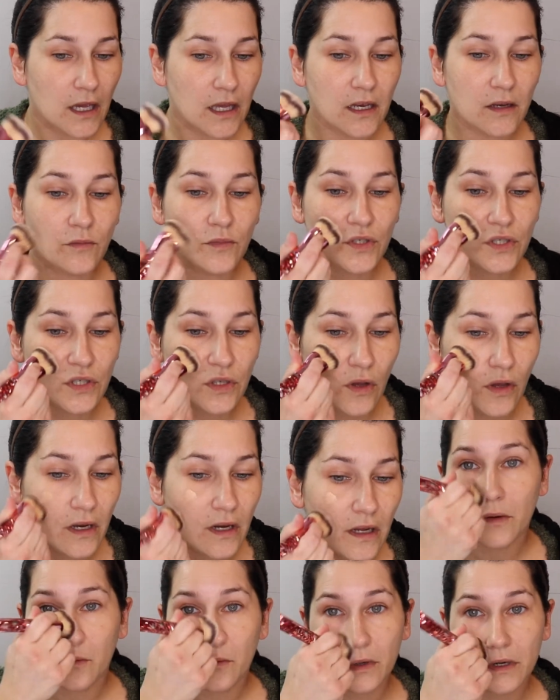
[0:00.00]
And I'm just going
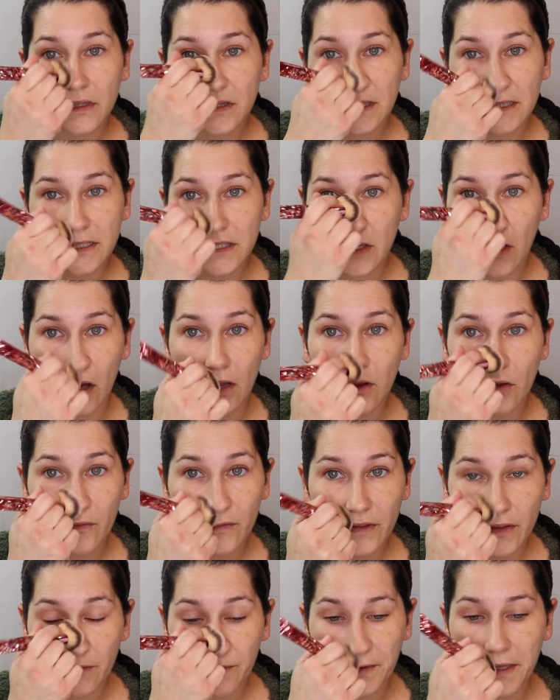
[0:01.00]
to work this all
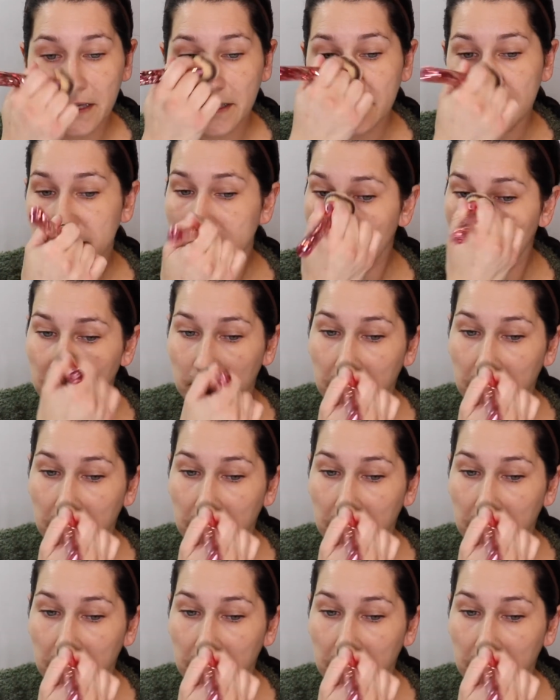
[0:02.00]
over the face.